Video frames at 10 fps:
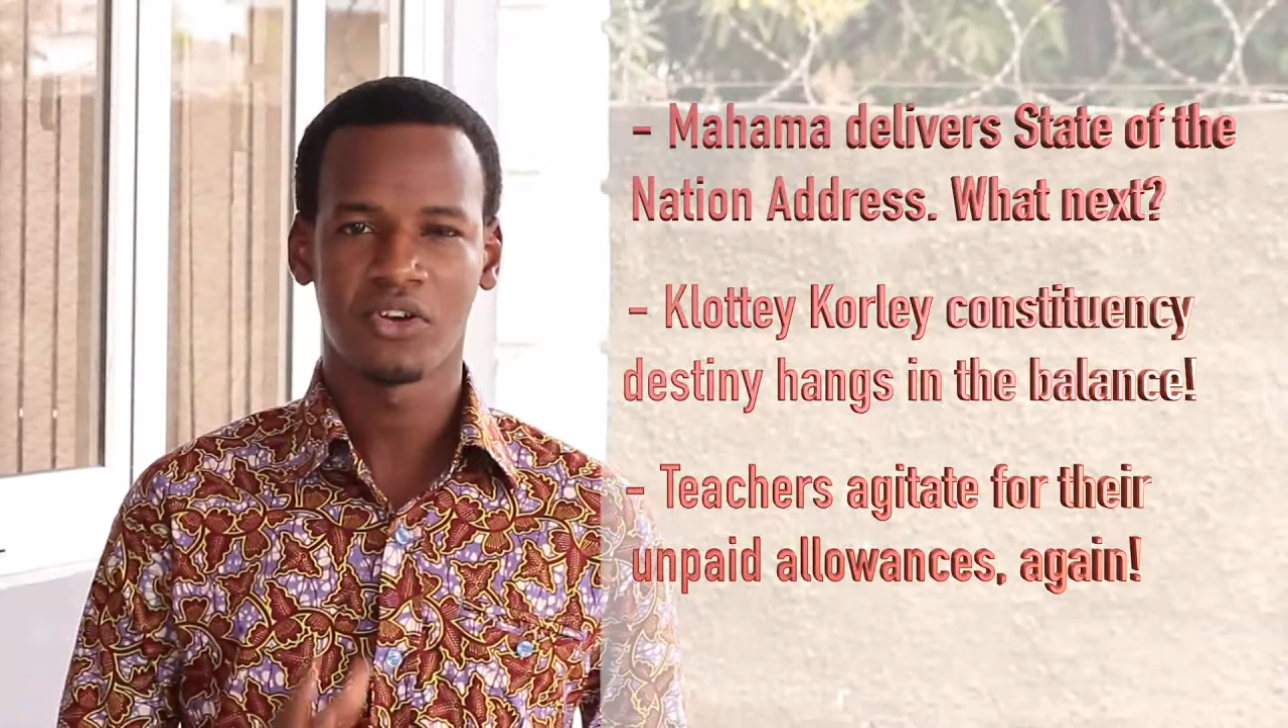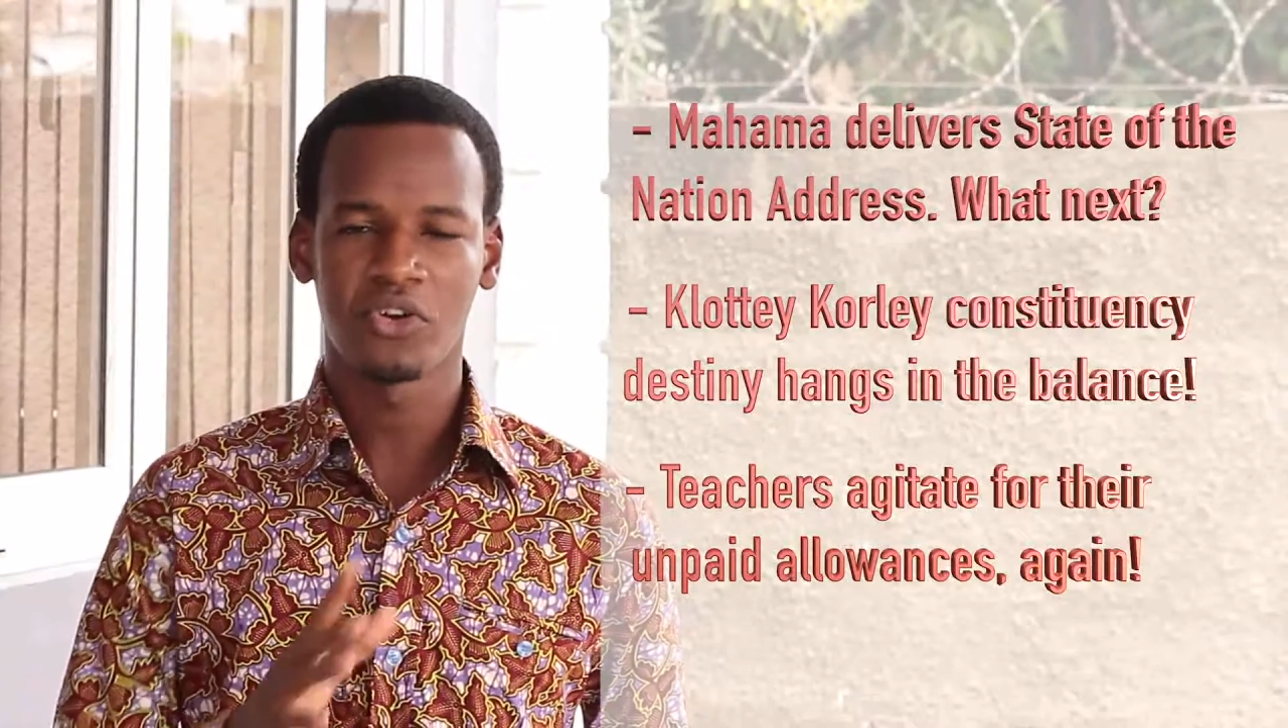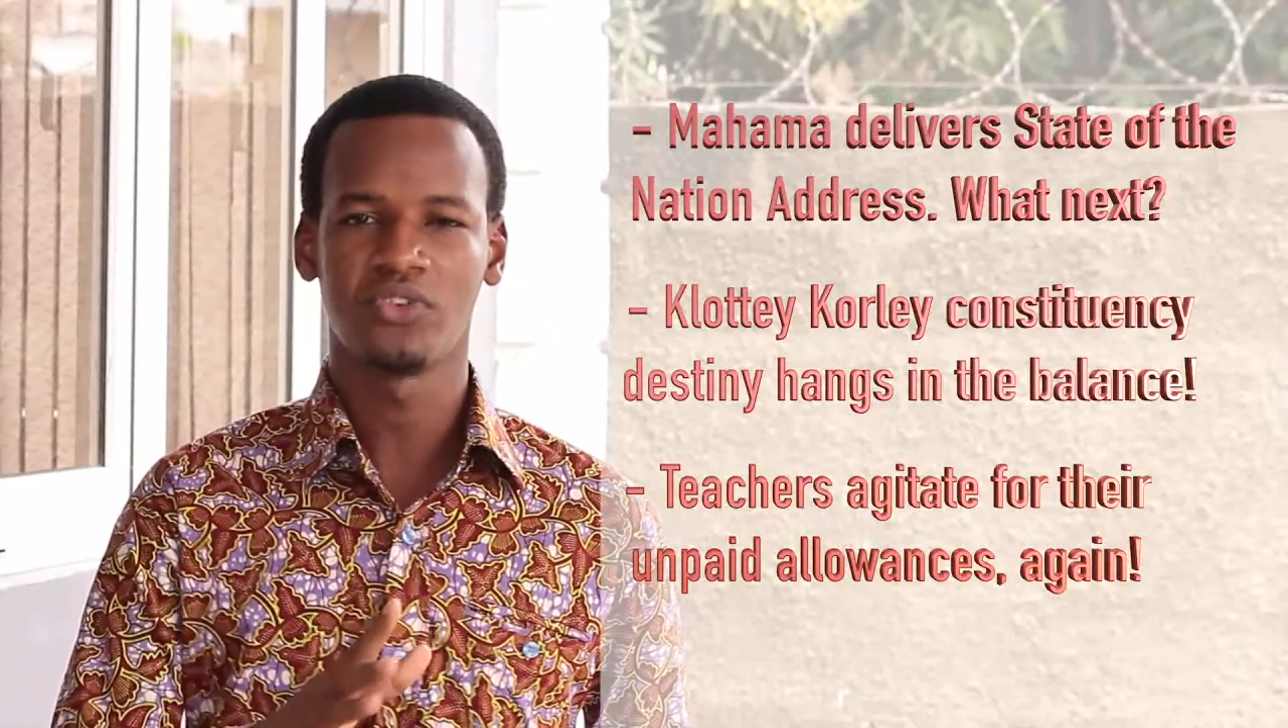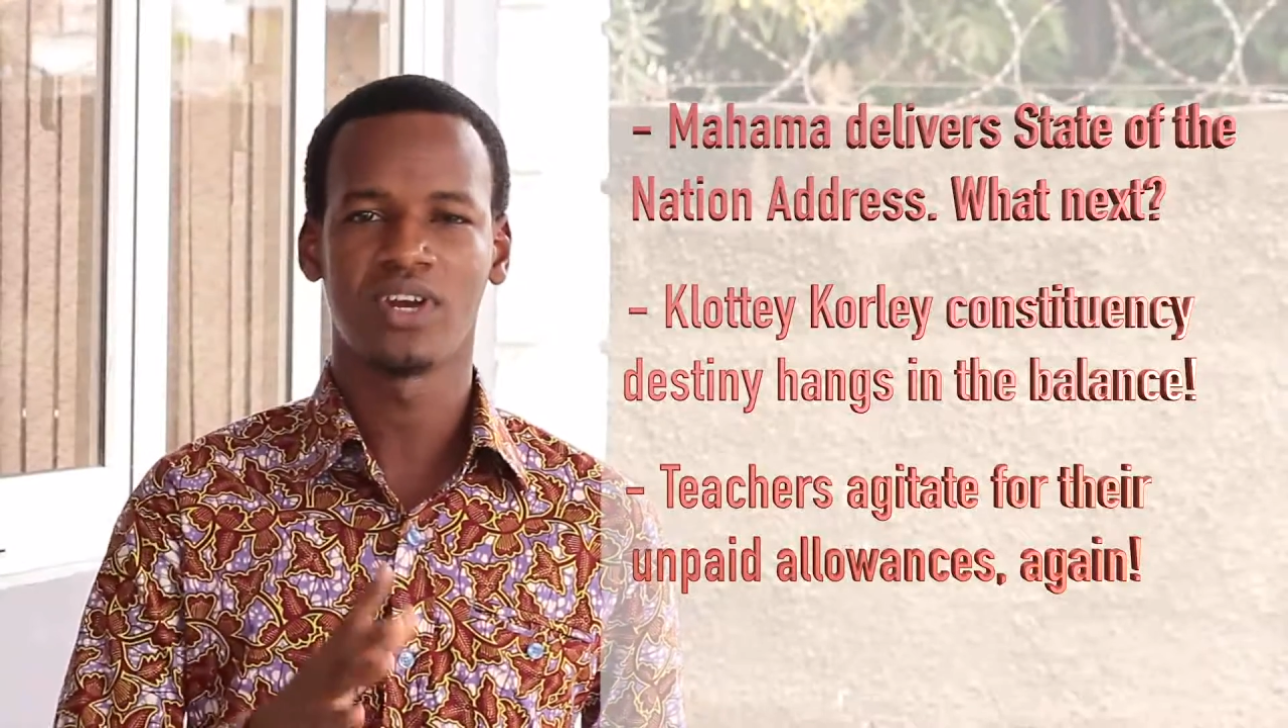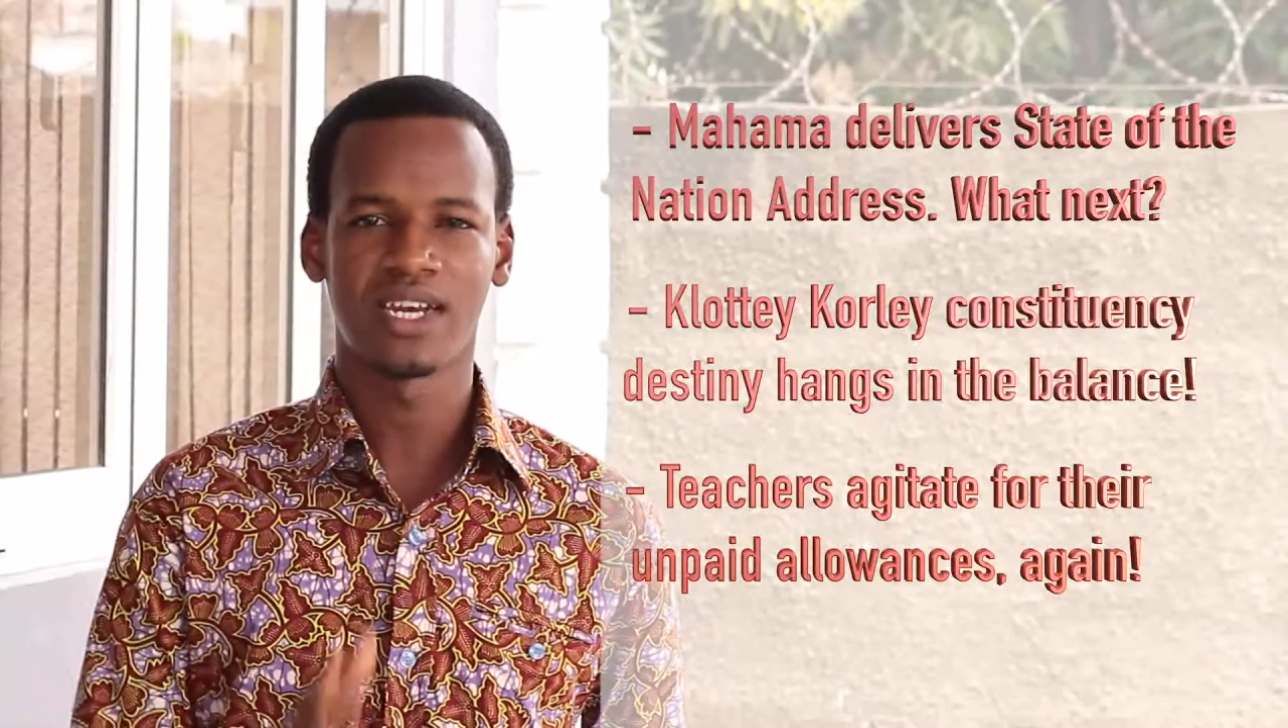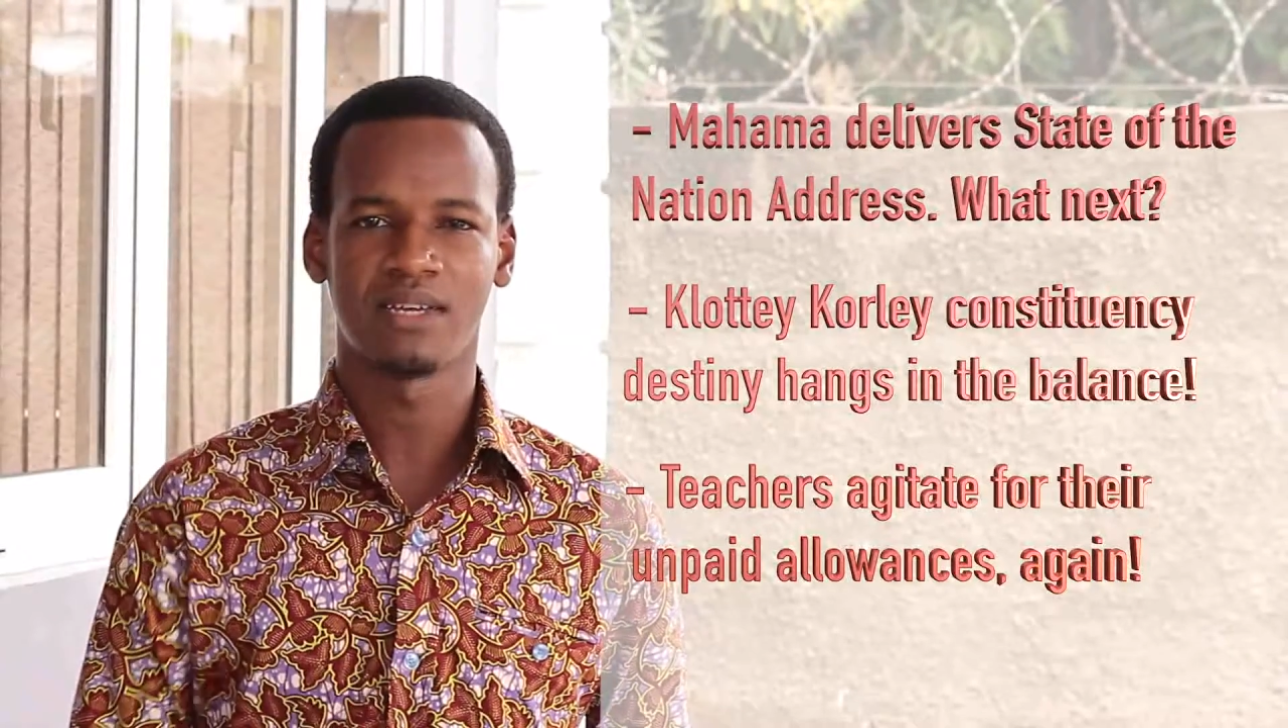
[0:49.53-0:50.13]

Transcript: going to let